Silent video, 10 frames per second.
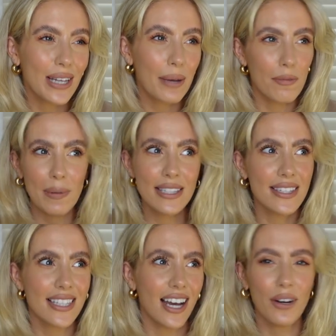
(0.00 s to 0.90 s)
or like with
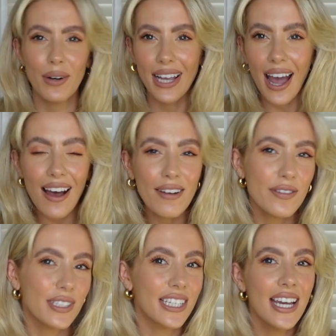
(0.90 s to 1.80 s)
pieces that I already have
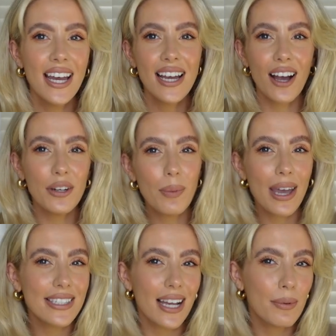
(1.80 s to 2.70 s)
and kind of
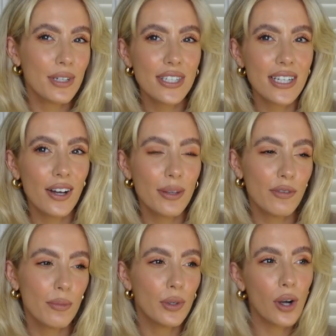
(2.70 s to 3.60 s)
ways that I wanna style them
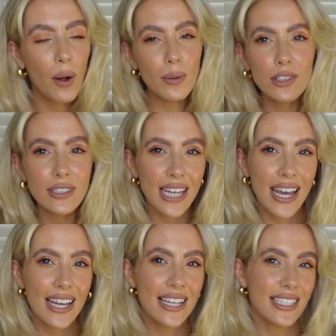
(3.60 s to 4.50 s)
for more colder
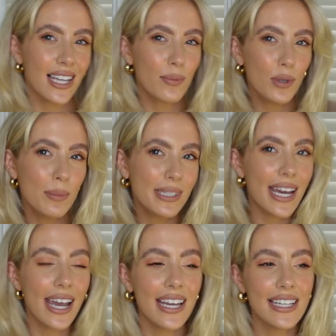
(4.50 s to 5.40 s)
days and like warmer
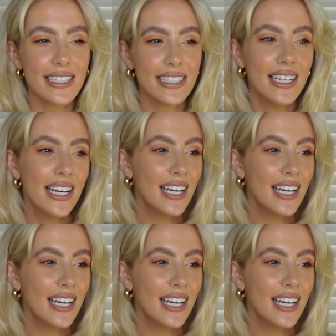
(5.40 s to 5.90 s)
days and